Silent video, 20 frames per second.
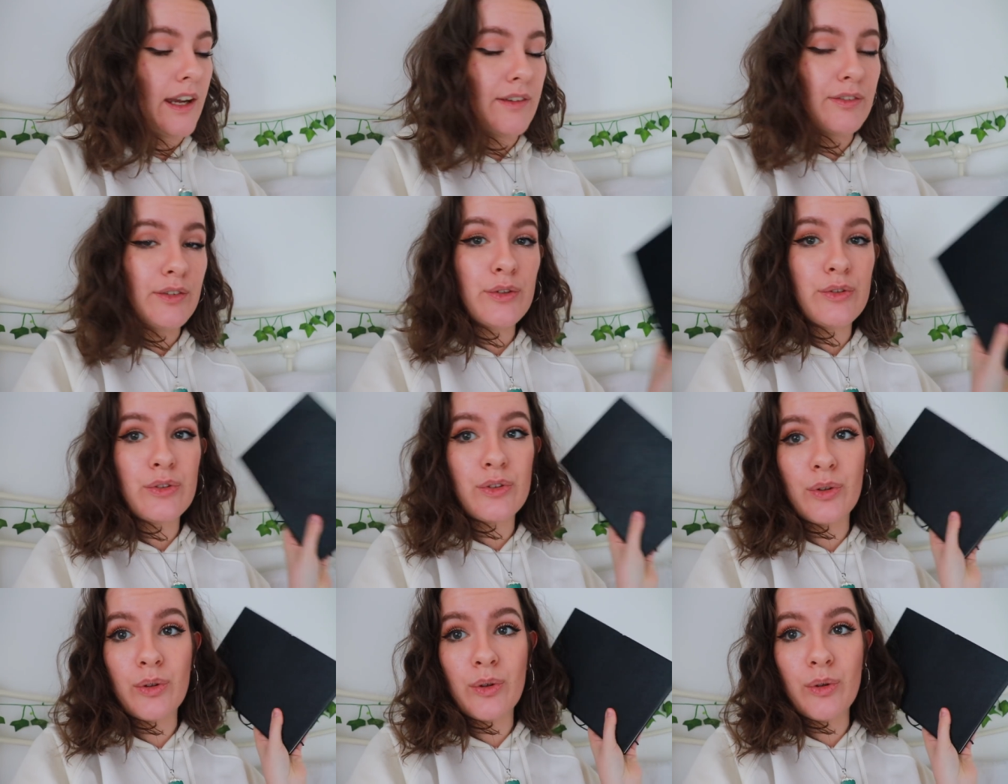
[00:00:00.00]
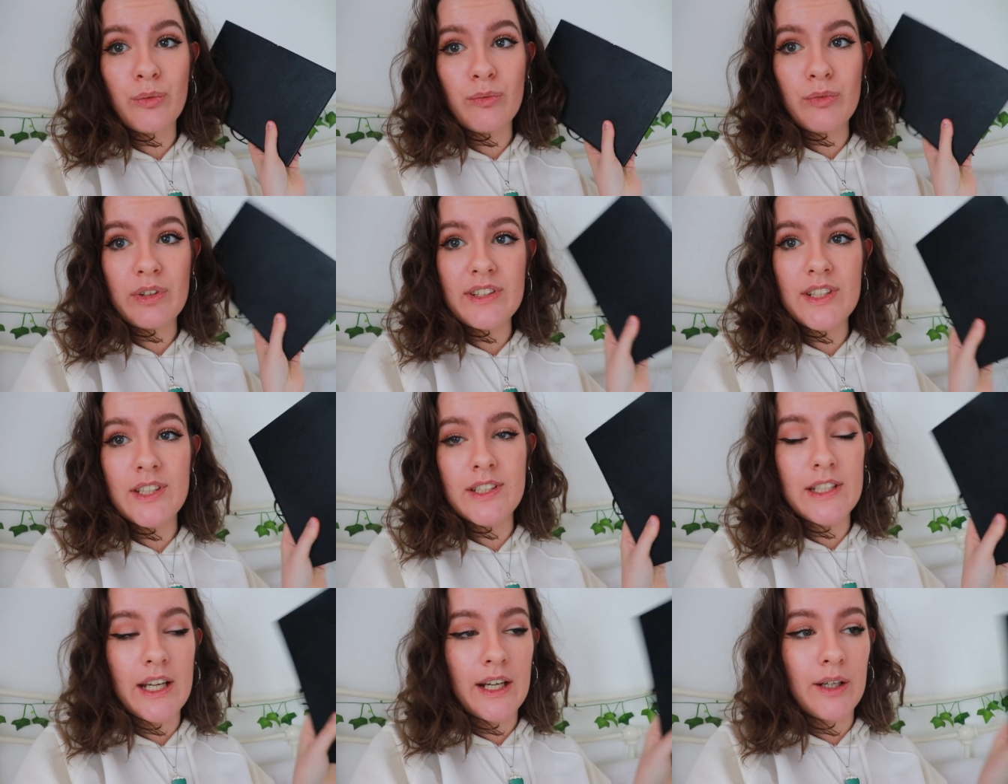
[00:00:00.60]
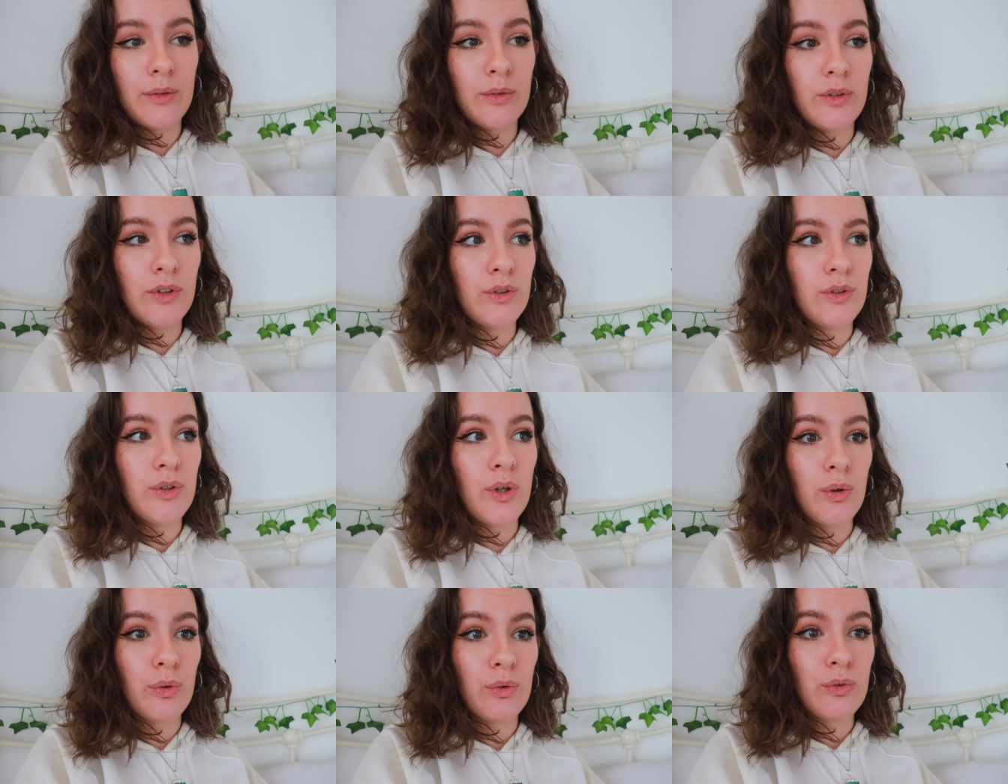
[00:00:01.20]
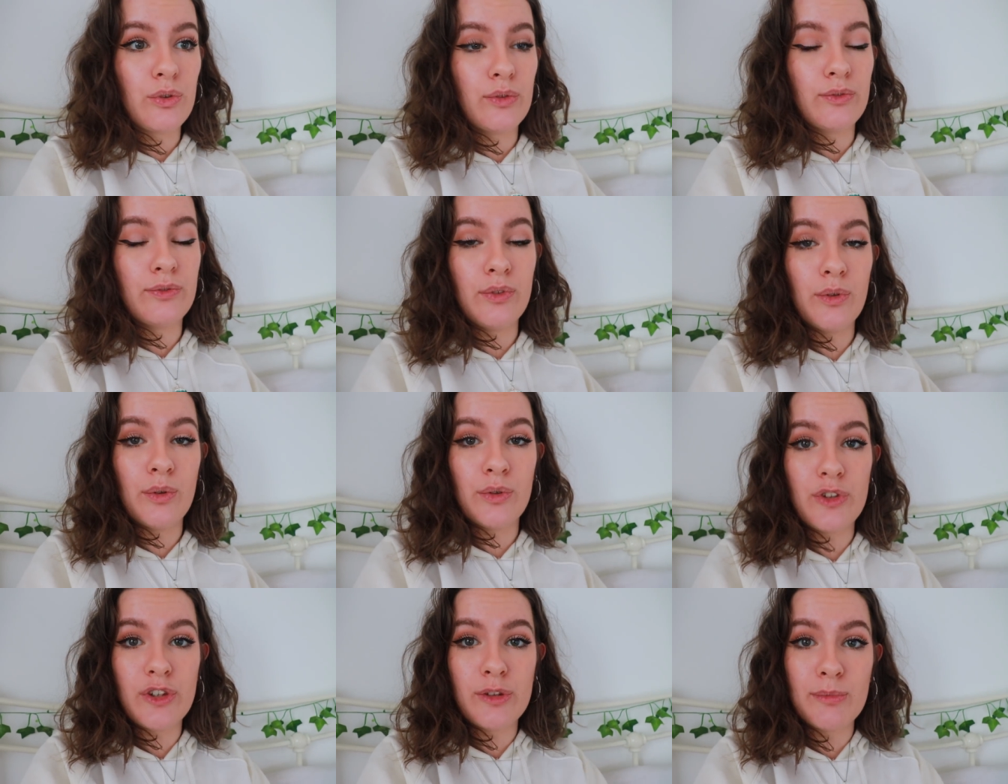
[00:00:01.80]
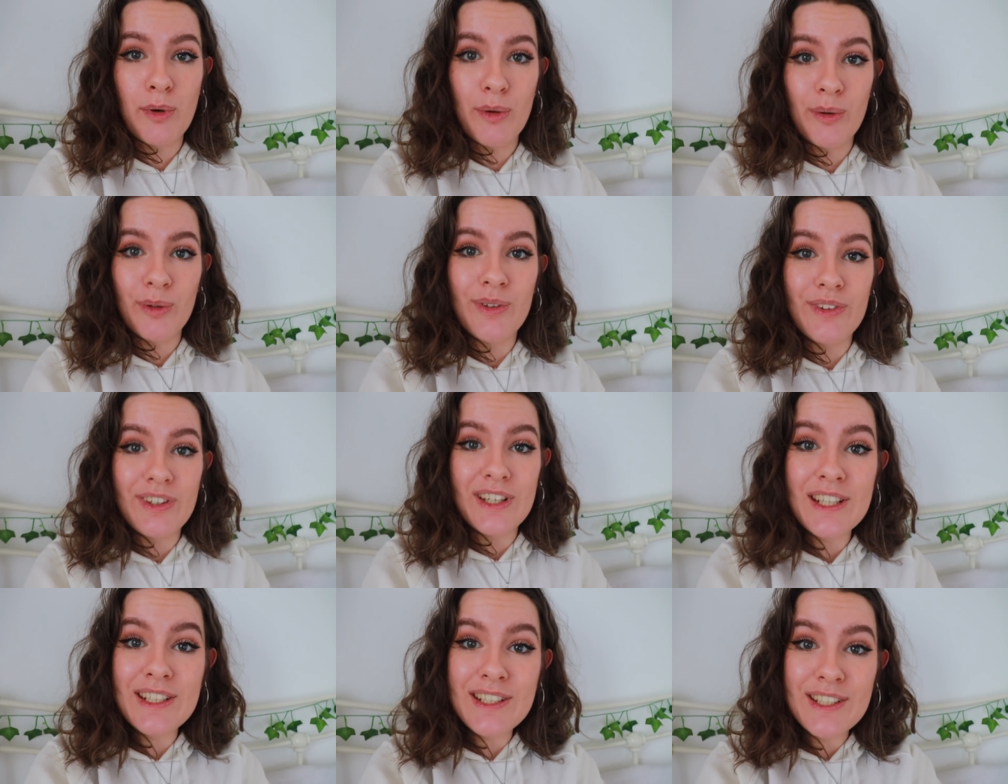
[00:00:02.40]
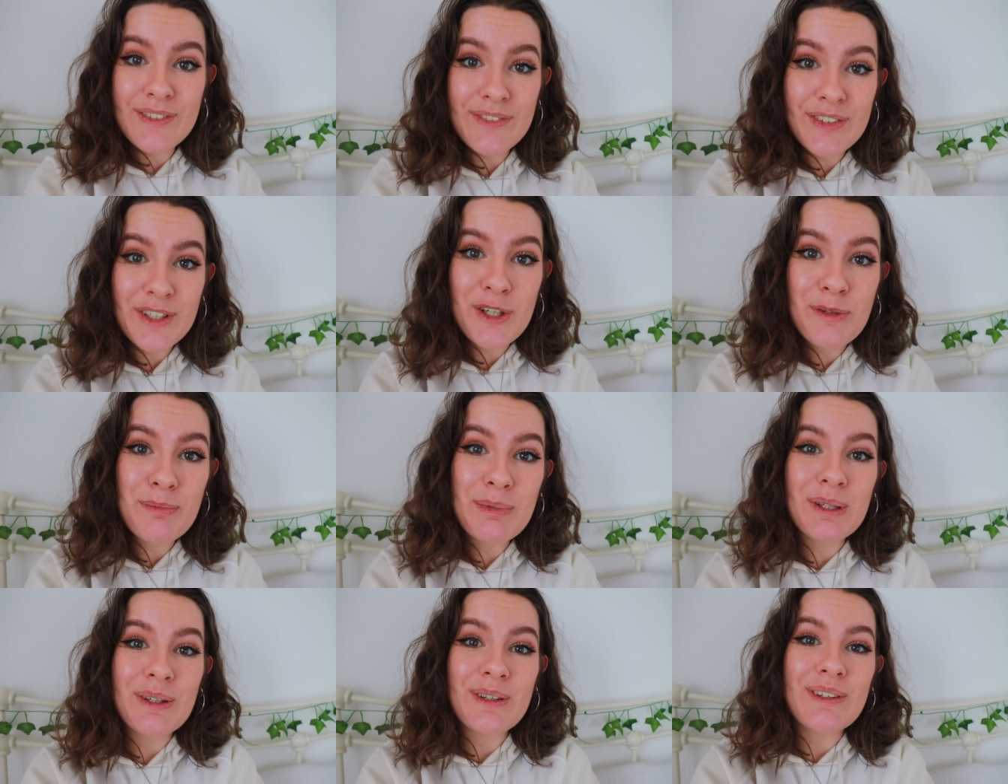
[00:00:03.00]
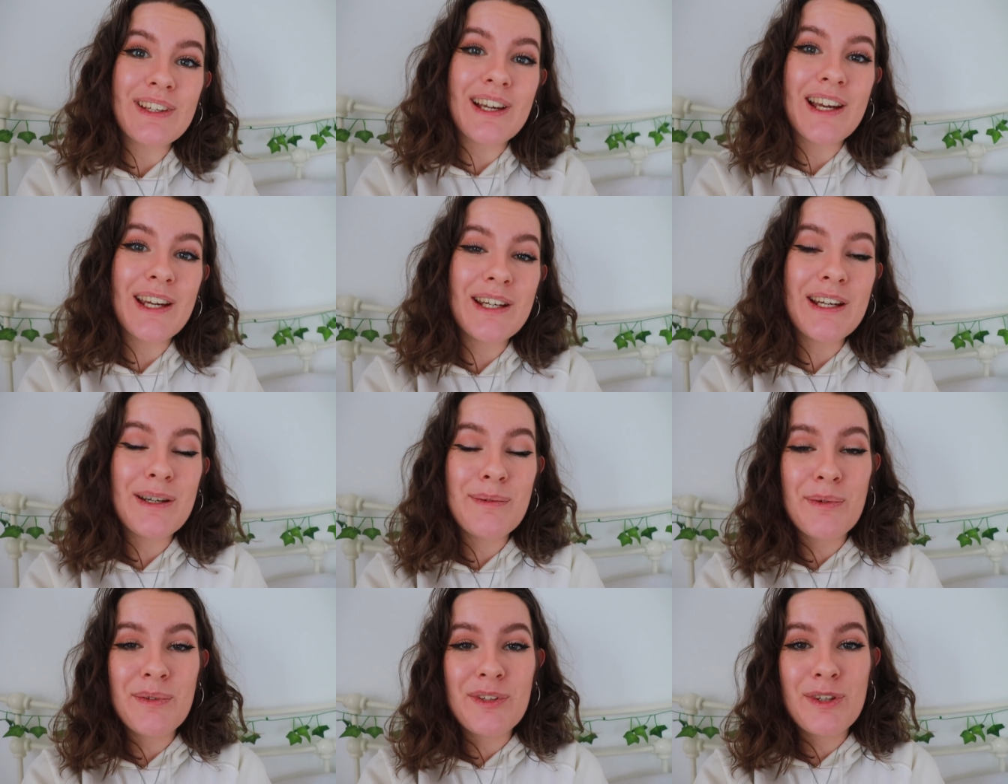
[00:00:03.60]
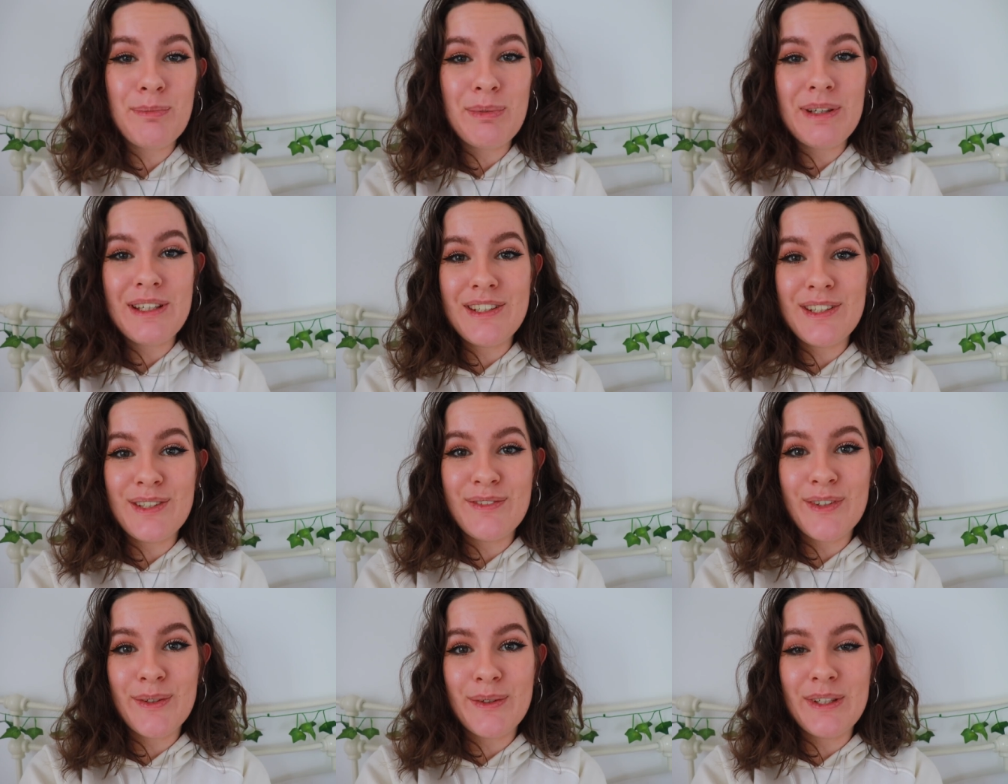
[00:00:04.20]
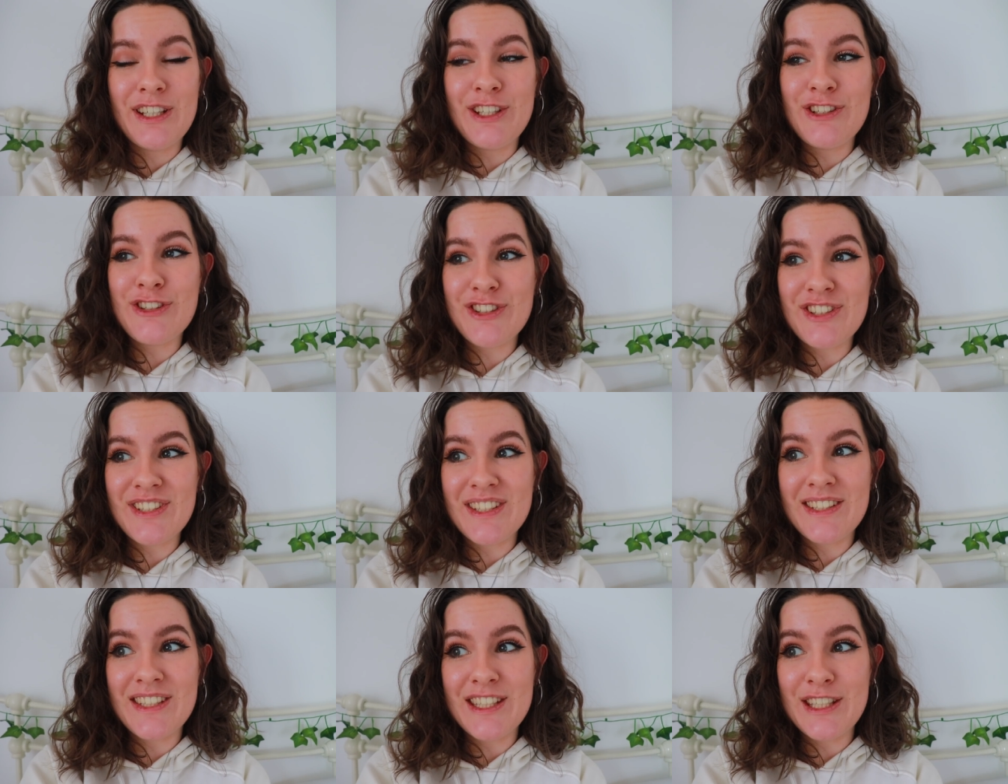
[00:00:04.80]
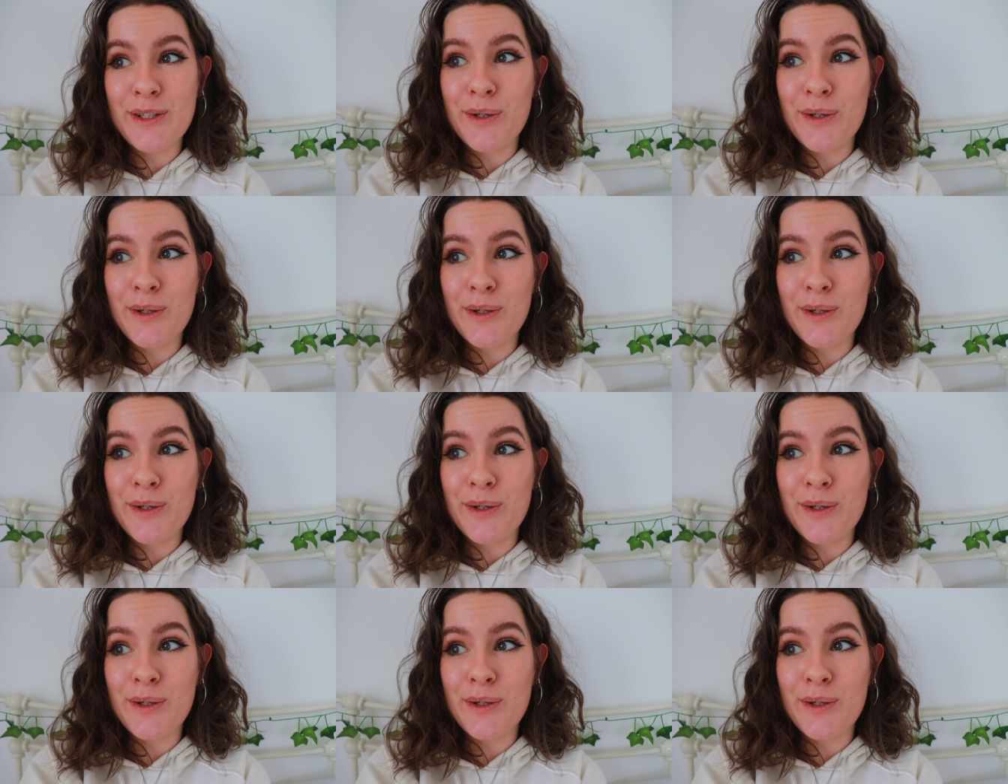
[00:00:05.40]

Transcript: I've also written down notes for tomorrow's interview because I am going to be interviewing Justin T.